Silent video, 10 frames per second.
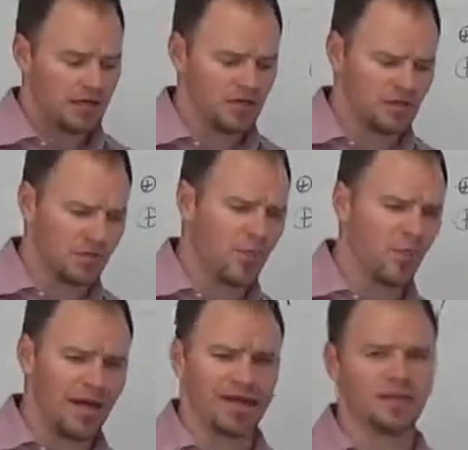Let's use a
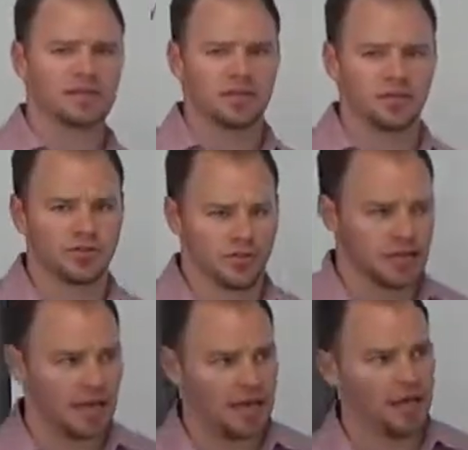mobile banking
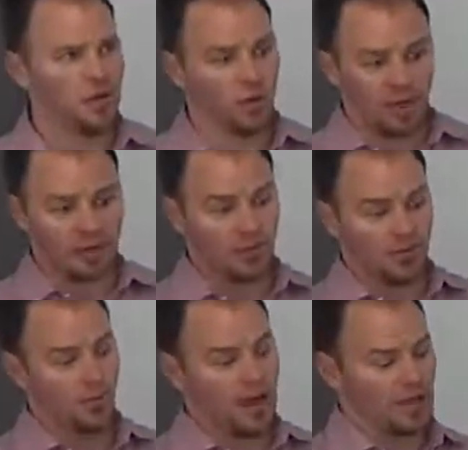solution. Again, we want to come
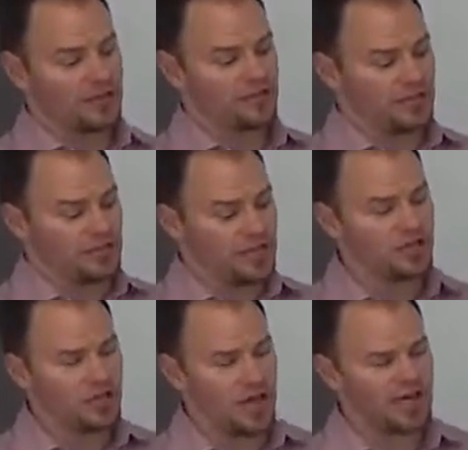up with a way to
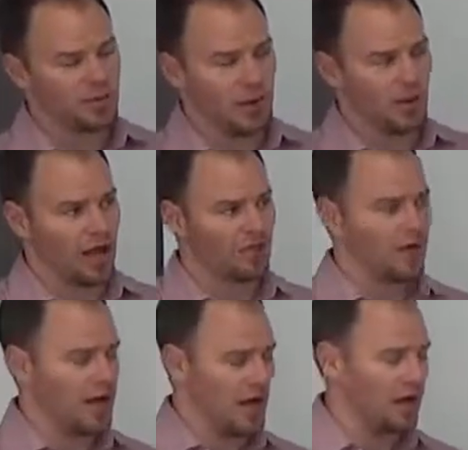receive checks by way
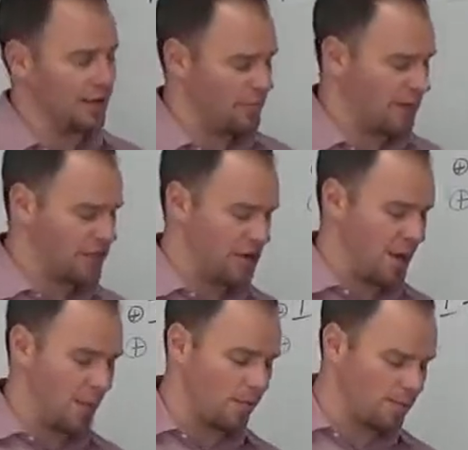of a picture
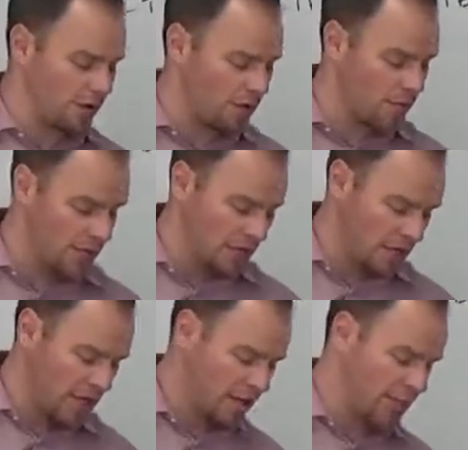on a mobile phone,
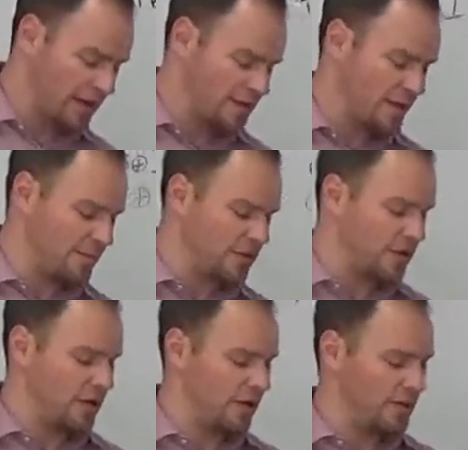deposit them
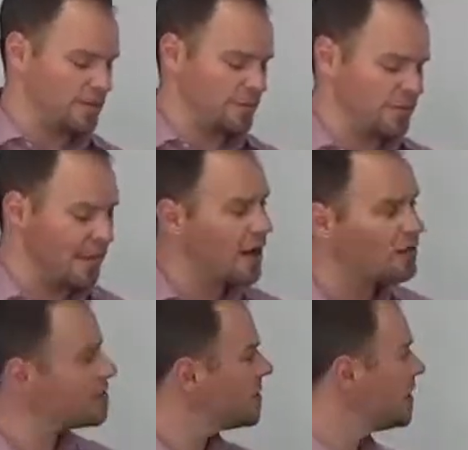into a customer's
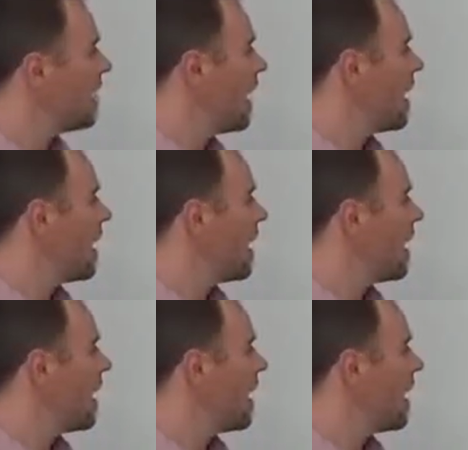account.